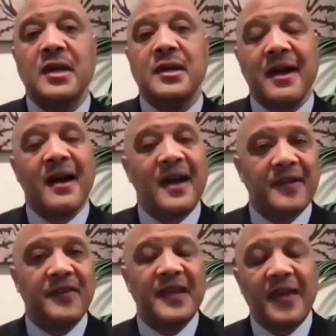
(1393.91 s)
Now,
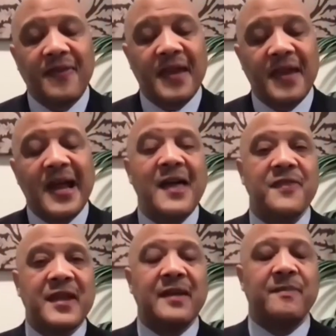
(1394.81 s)
having said that, I
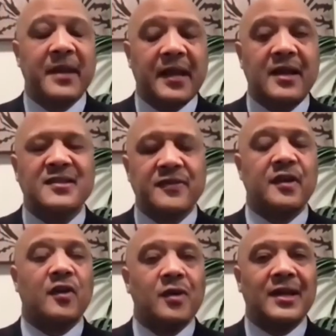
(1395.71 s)
think because of the
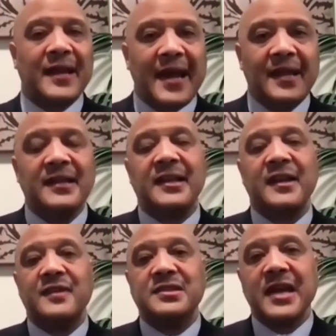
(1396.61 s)
criticality
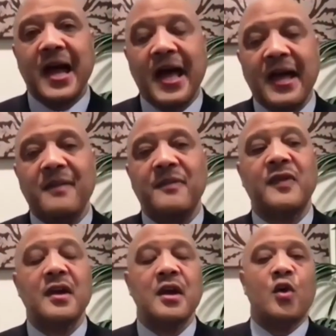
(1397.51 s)
of the times,